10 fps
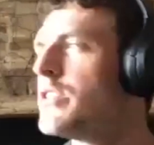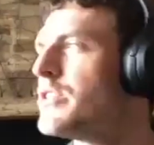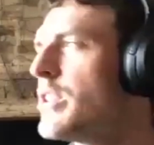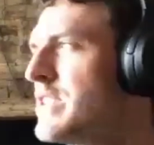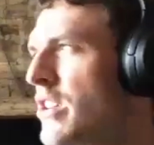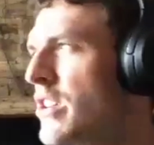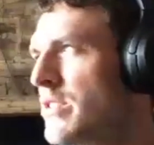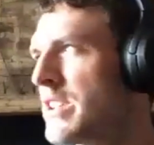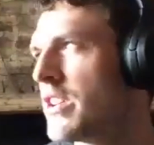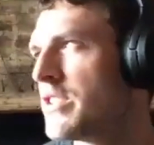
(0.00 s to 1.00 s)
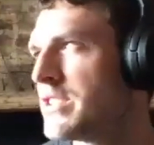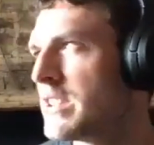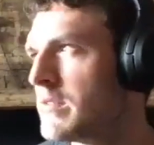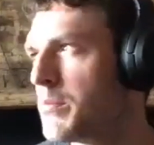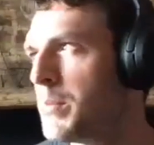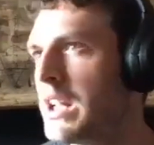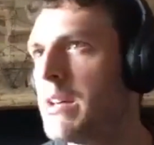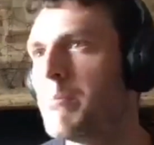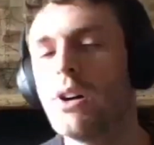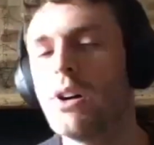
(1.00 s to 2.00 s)
no silver
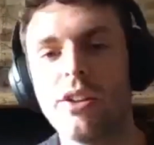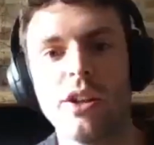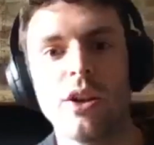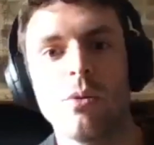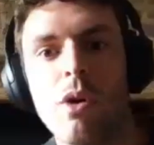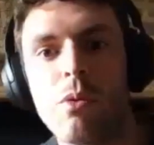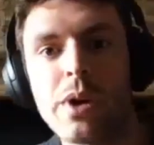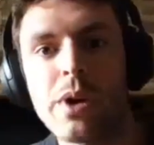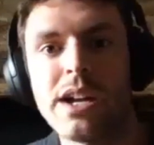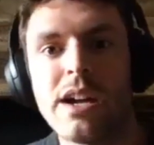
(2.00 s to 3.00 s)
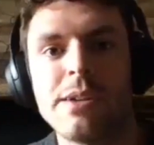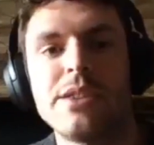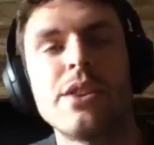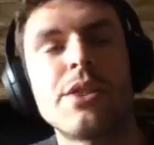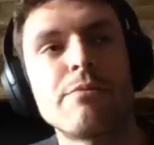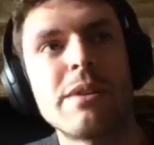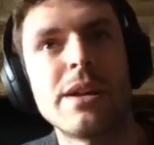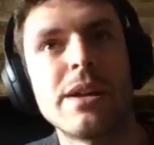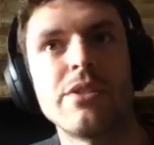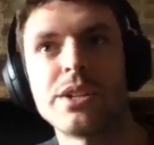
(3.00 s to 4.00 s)
bullet, but the three
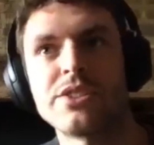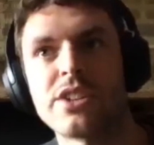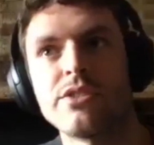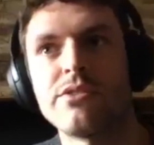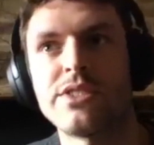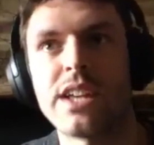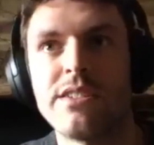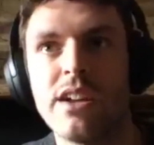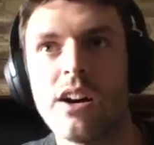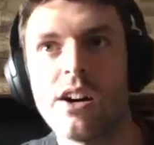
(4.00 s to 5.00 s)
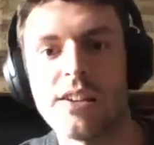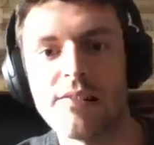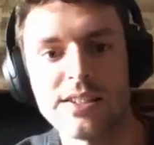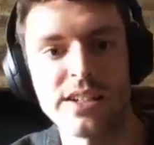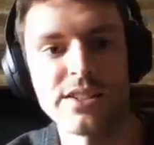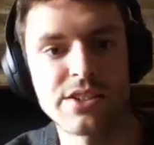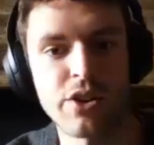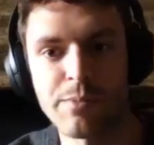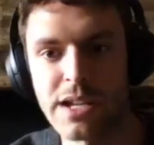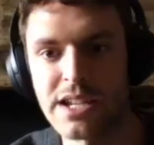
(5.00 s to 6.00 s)
pillars which I sort of said earlier is it's got
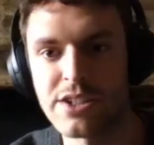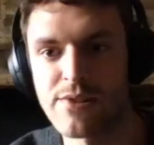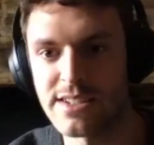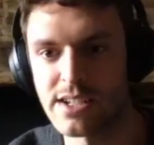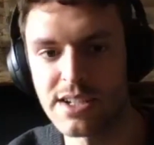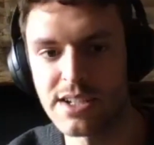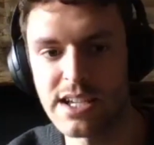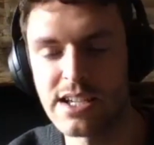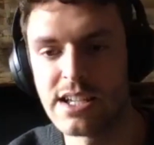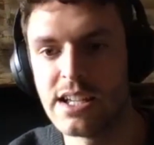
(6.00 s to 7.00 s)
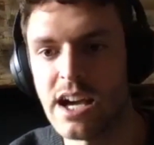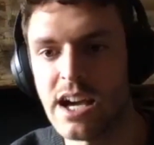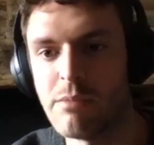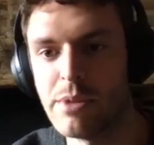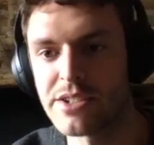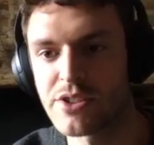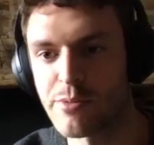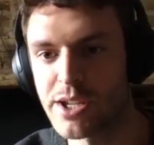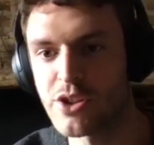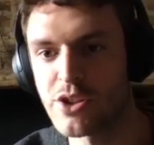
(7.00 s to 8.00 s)
to be an interesting idea, it's got to
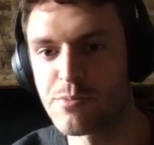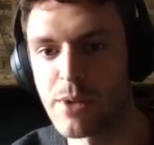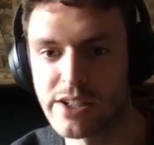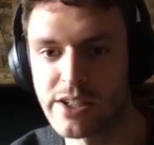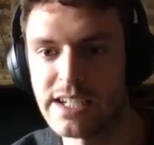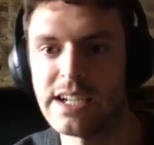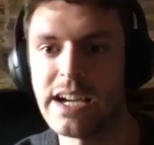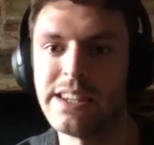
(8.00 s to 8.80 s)
be a huge market, and